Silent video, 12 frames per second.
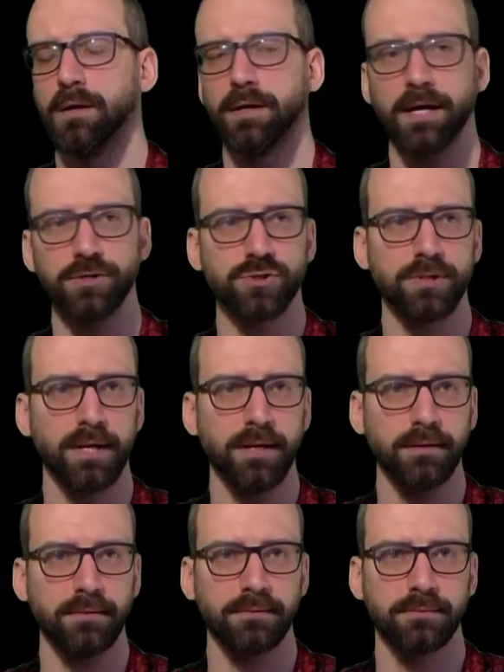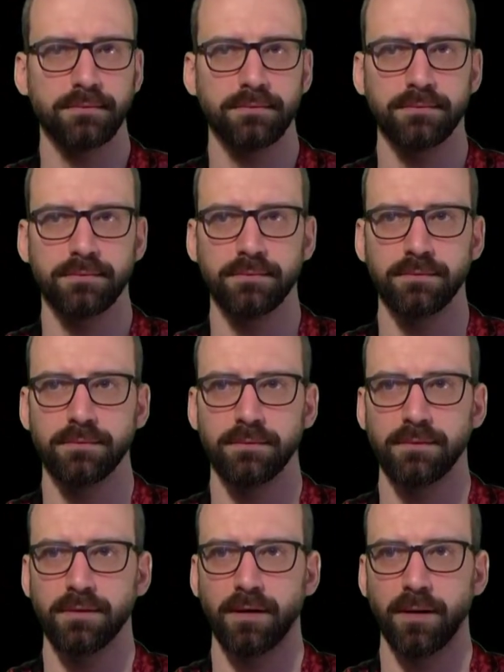Yesterday...
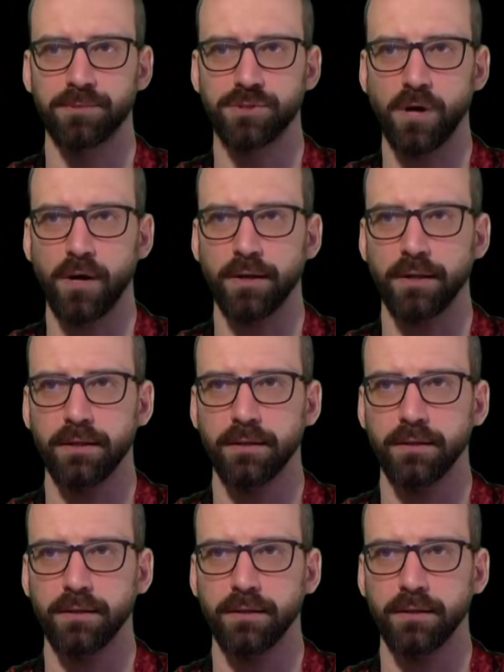I'm sorry.